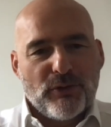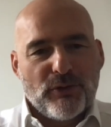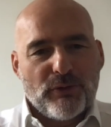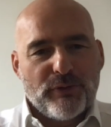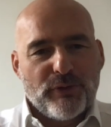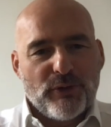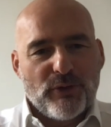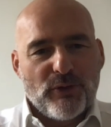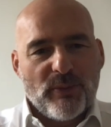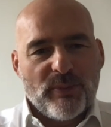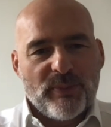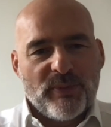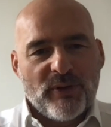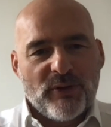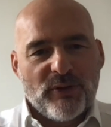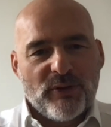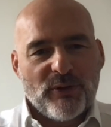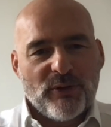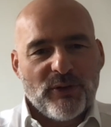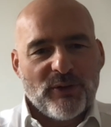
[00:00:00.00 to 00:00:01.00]
of
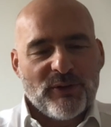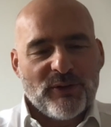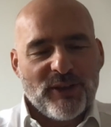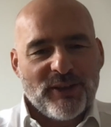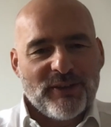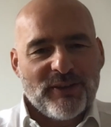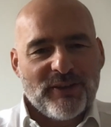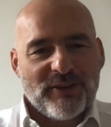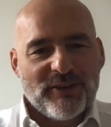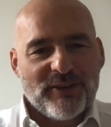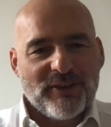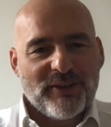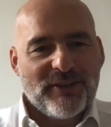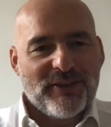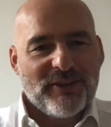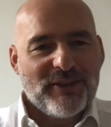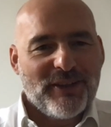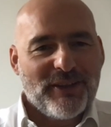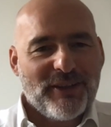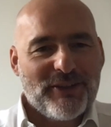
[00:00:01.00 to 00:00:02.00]
European Union and third
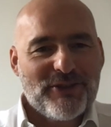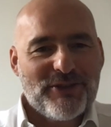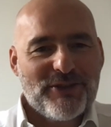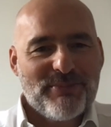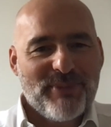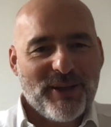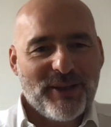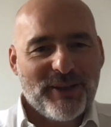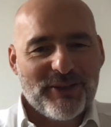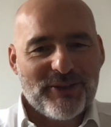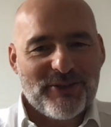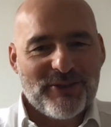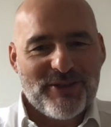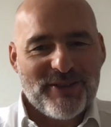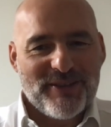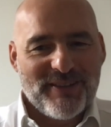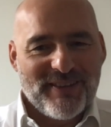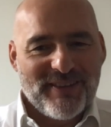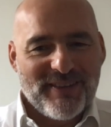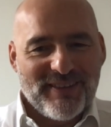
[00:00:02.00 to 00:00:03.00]
energy package.